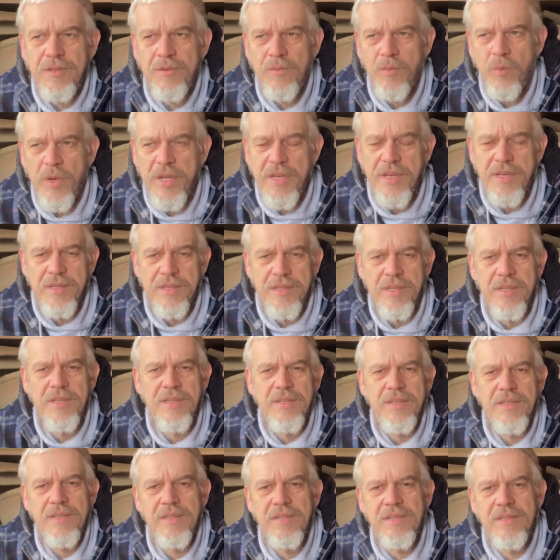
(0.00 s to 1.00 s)
The wind
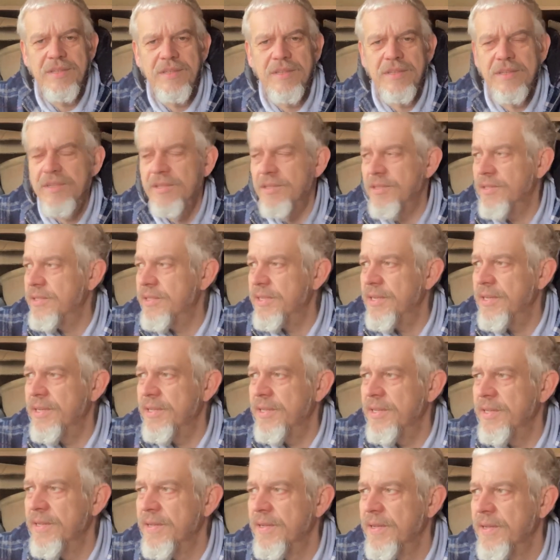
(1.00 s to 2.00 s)
is
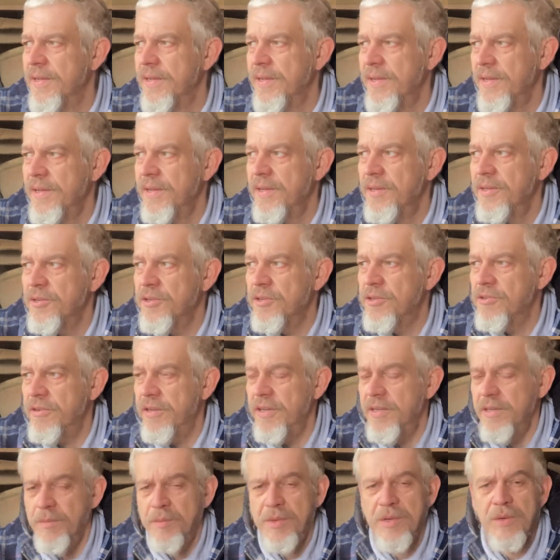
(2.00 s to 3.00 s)

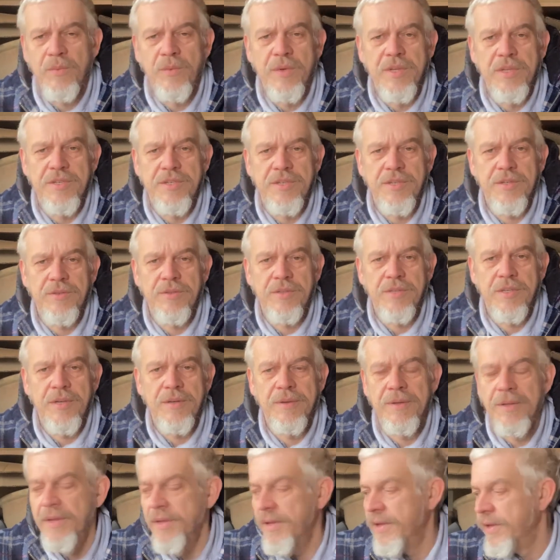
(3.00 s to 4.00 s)
creating a bit of wind chill, so